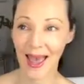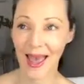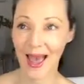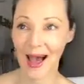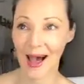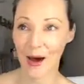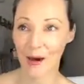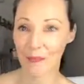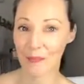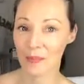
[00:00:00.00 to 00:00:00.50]

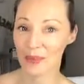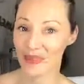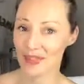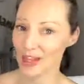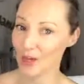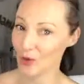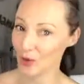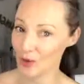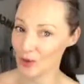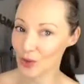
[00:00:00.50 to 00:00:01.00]
but they're
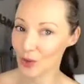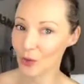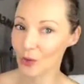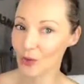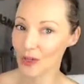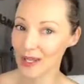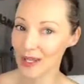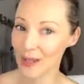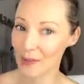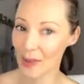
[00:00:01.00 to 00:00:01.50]
not
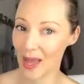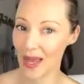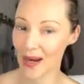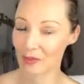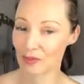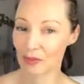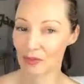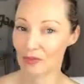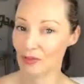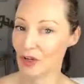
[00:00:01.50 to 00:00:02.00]
talking about
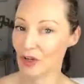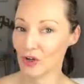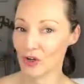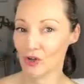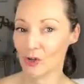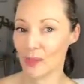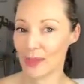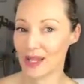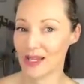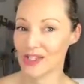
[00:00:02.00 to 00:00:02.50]
it for fear
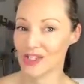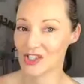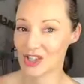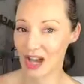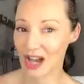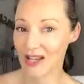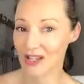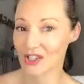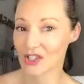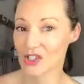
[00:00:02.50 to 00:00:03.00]
of being
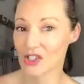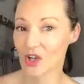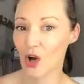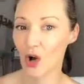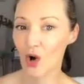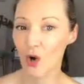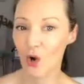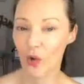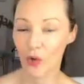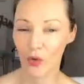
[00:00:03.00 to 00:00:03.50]
judged,
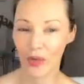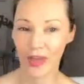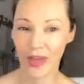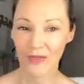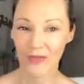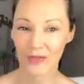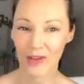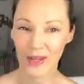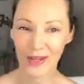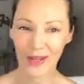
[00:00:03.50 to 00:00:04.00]
or they
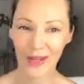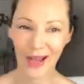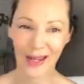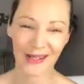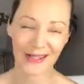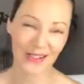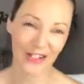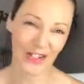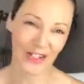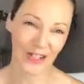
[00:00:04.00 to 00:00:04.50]
feel like
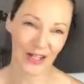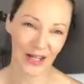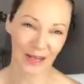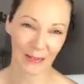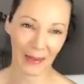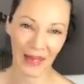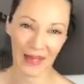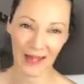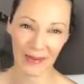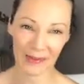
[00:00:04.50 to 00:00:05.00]
it's just going to
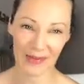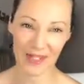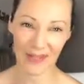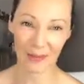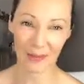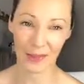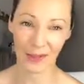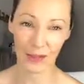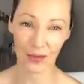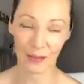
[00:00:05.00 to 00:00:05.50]
make them
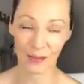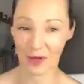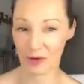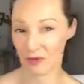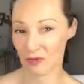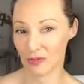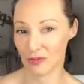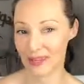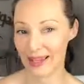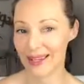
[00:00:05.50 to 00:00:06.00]
seem a little bit
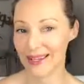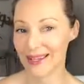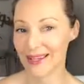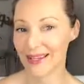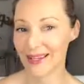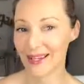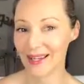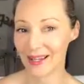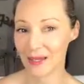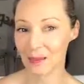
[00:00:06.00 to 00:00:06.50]

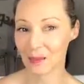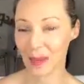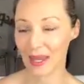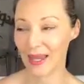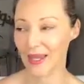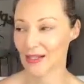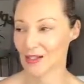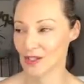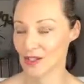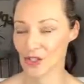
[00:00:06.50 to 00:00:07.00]
flaky
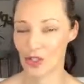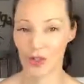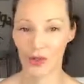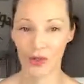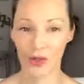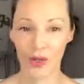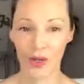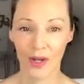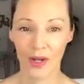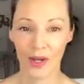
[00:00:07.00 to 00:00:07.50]
compared
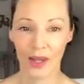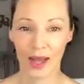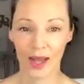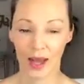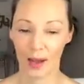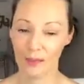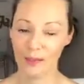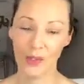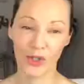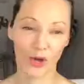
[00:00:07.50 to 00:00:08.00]
to,
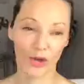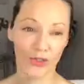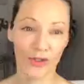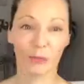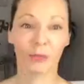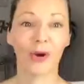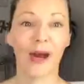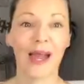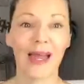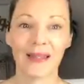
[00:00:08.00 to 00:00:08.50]
you know, the
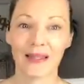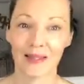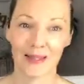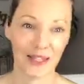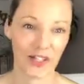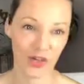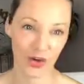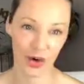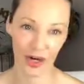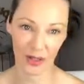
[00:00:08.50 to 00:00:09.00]
brand that
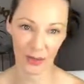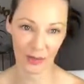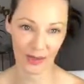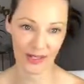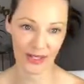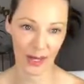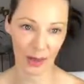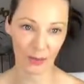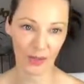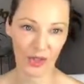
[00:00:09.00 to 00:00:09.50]
they're trying to
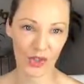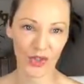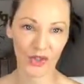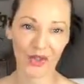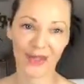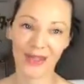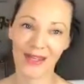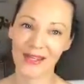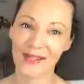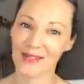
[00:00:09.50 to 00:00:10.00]
establish, or
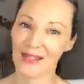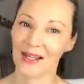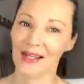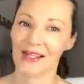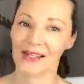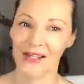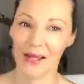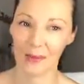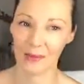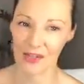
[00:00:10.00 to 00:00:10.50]
they think it's going
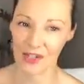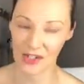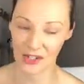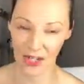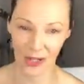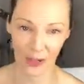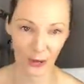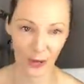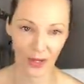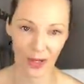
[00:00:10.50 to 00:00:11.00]
to damage
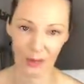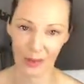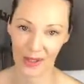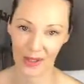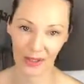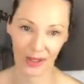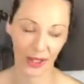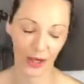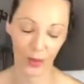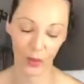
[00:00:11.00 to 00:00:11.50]
their
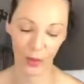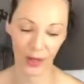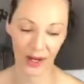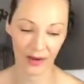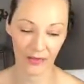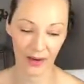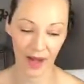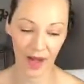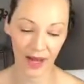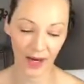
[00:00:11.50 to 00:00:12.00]
credibility or
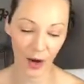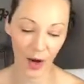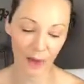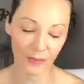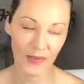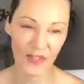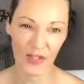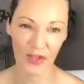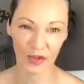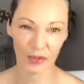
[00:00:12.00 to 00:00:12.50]
whatever. And I'm
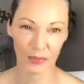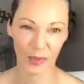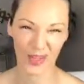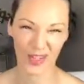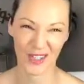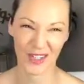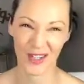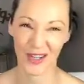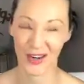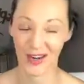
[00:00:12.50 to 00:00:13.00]
the sort of
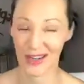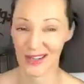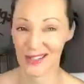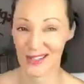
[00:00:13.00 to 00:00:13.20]
person that kind